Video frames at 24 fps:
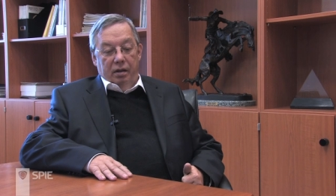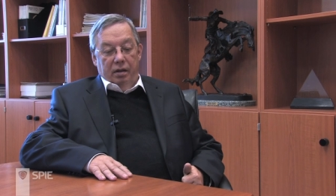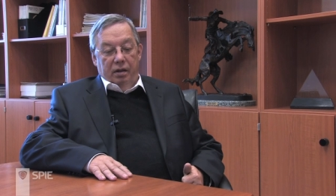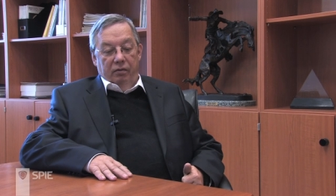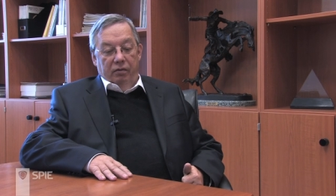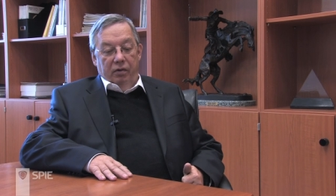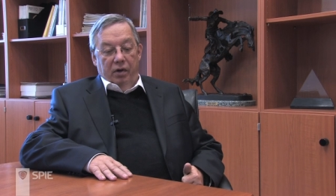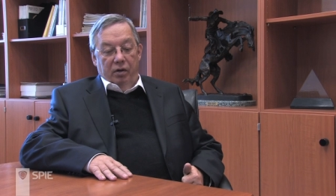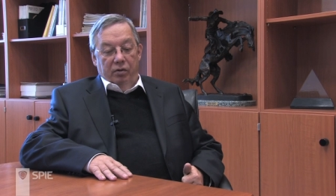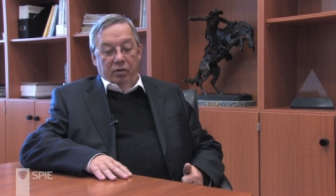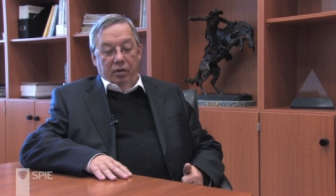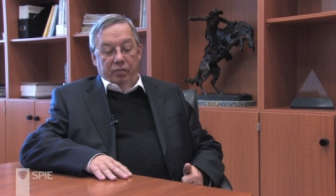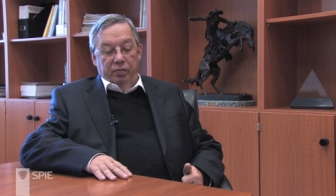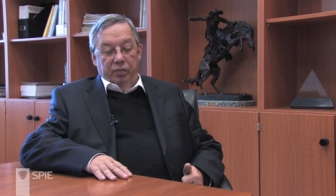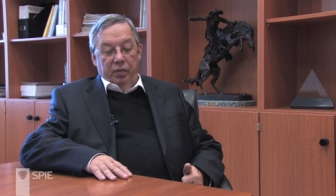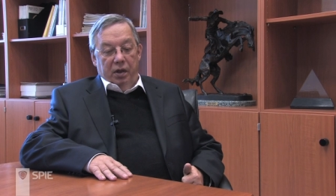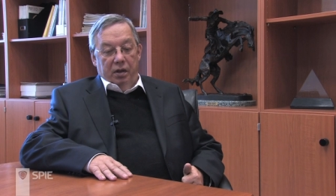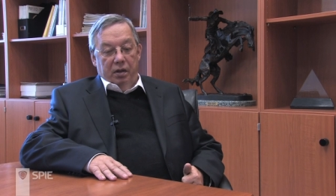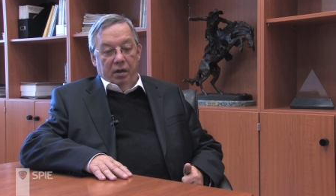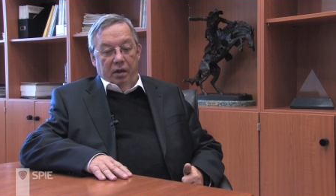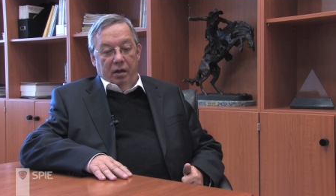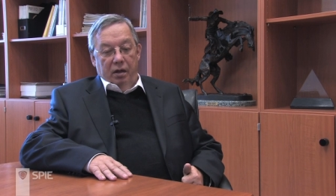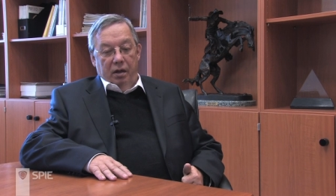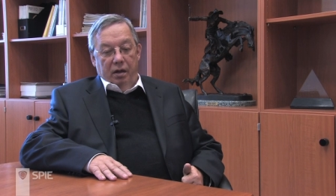
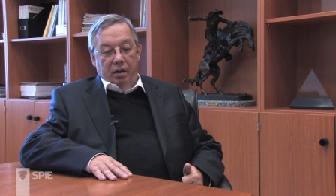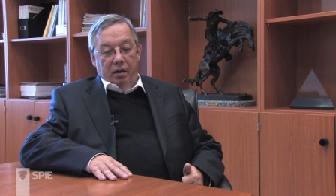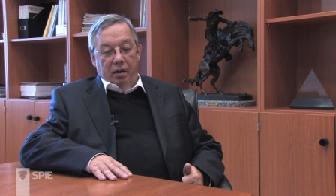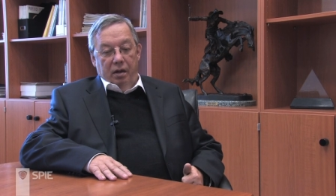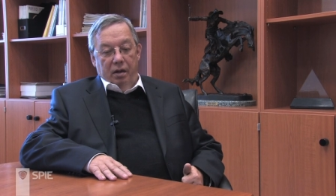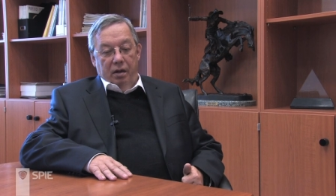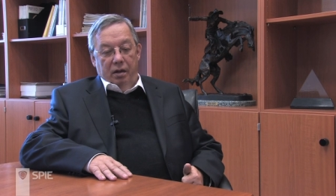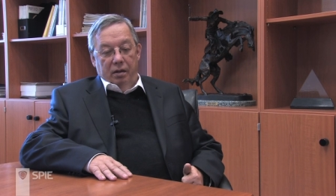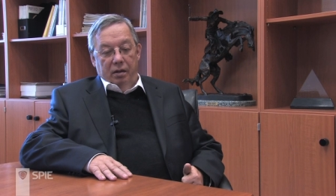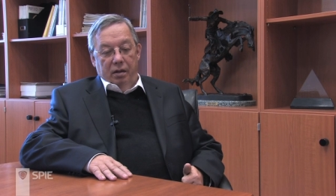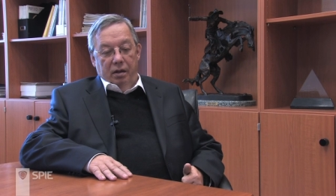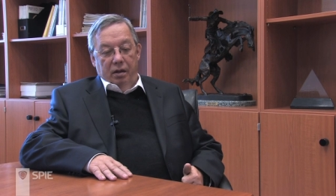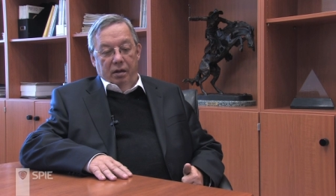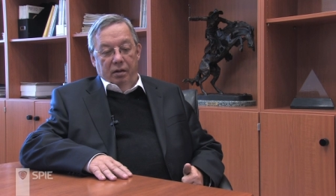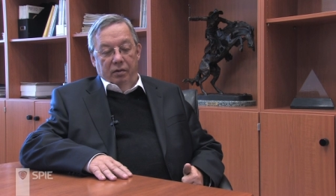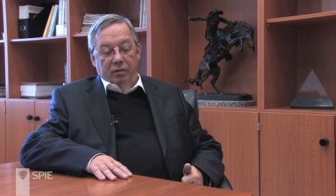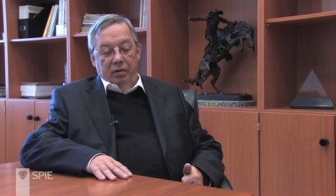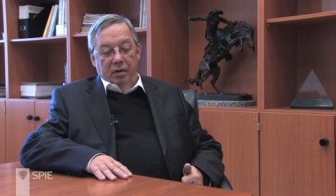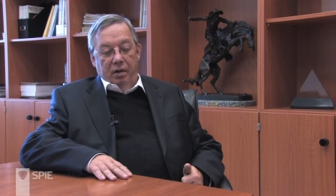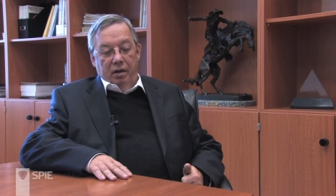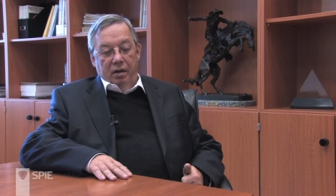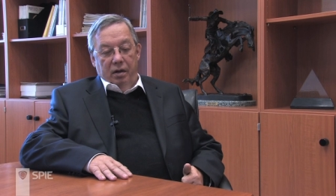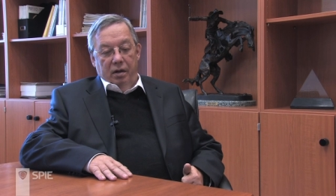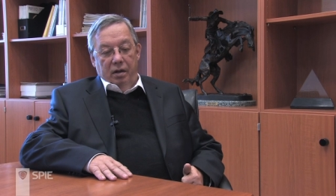development and
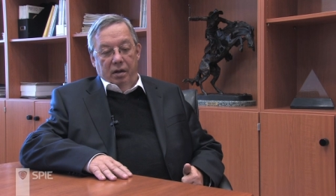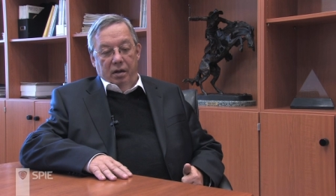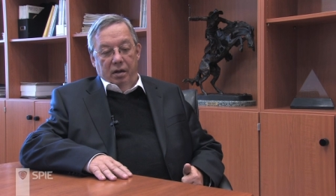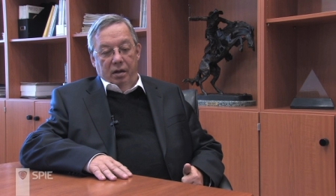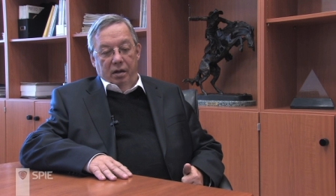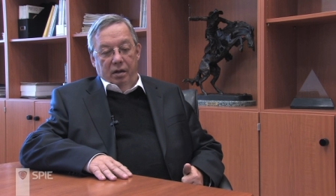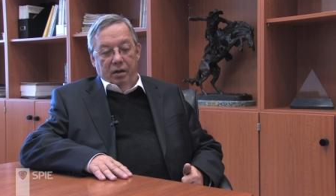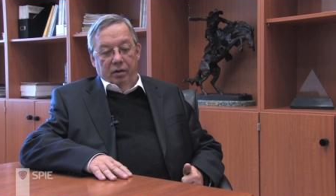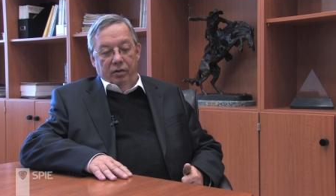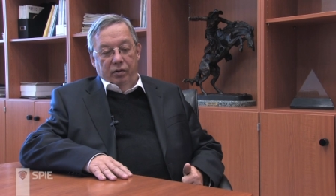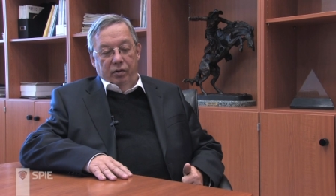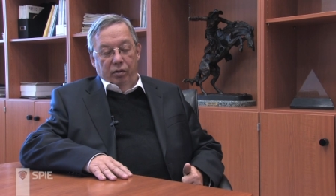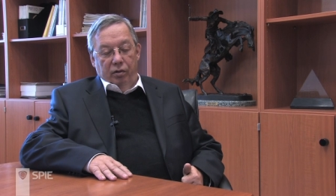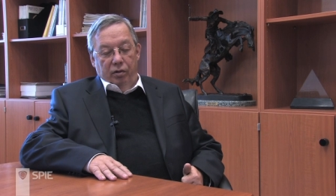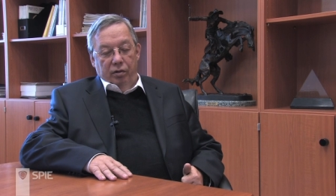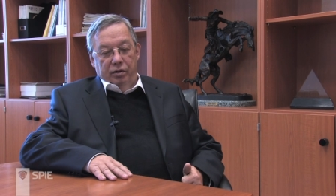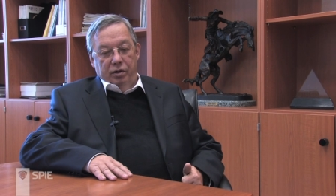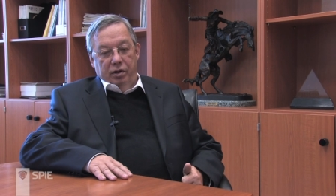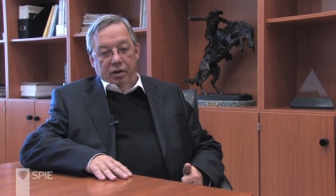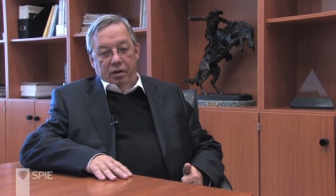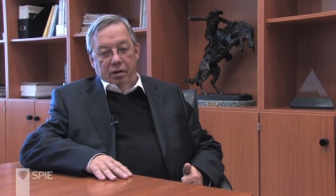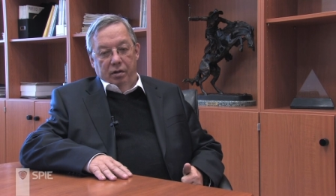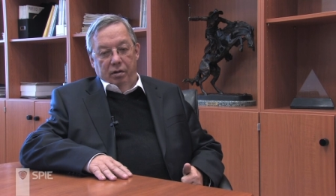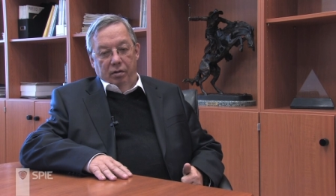in
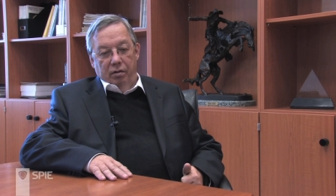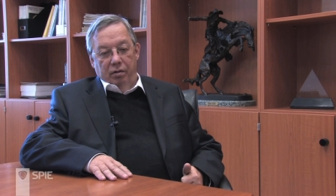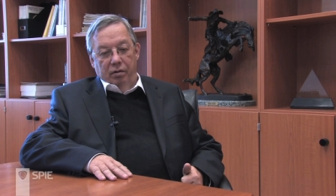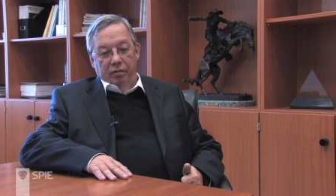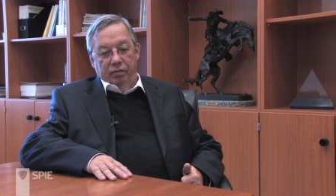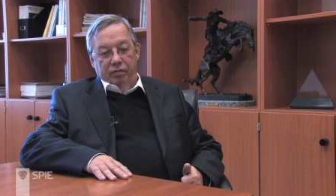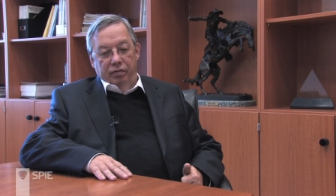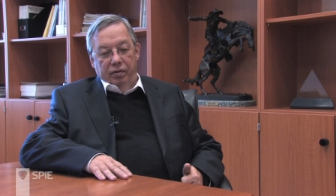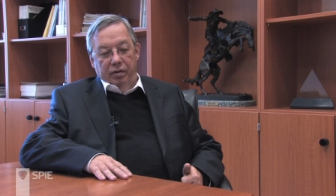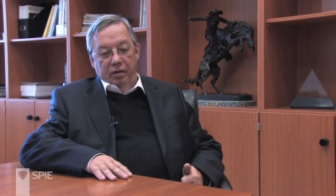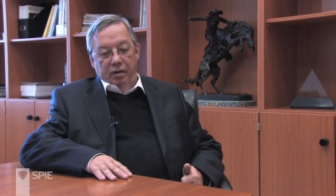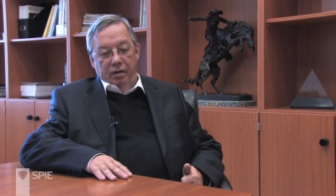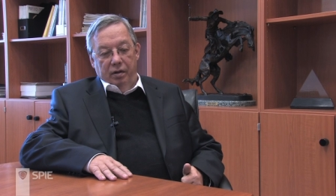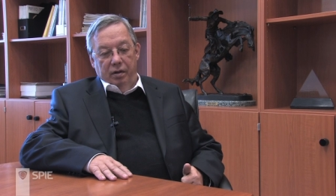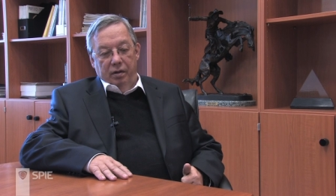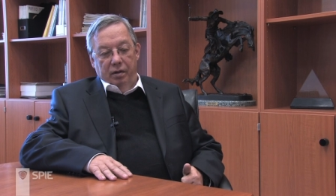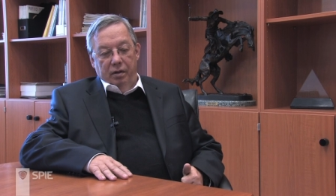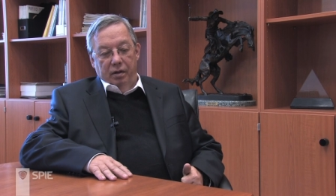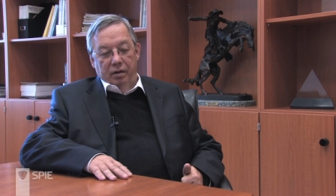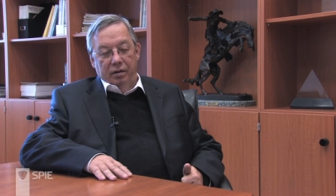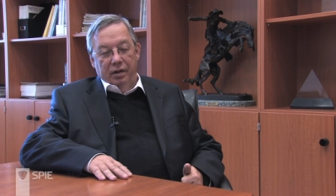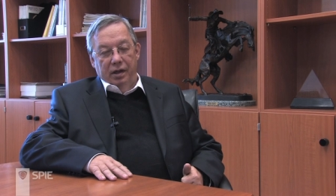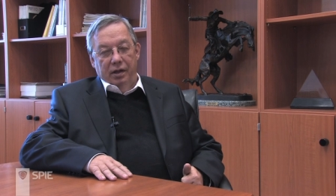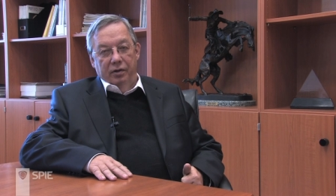research of
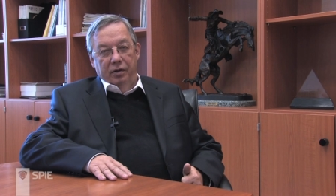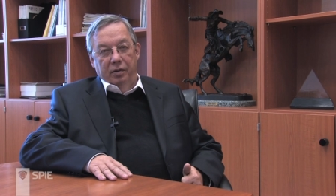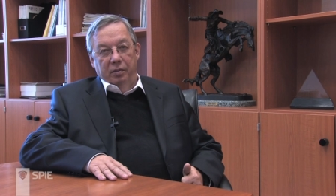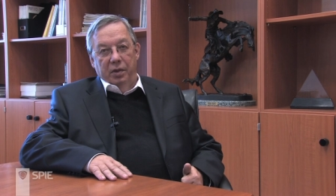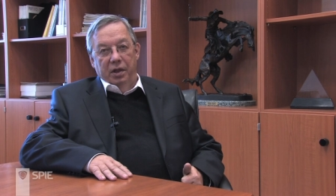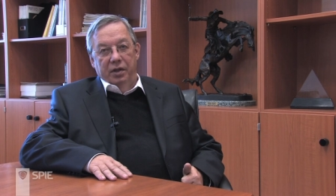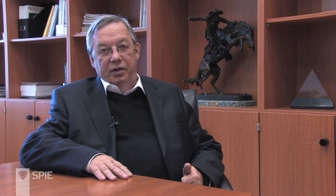laser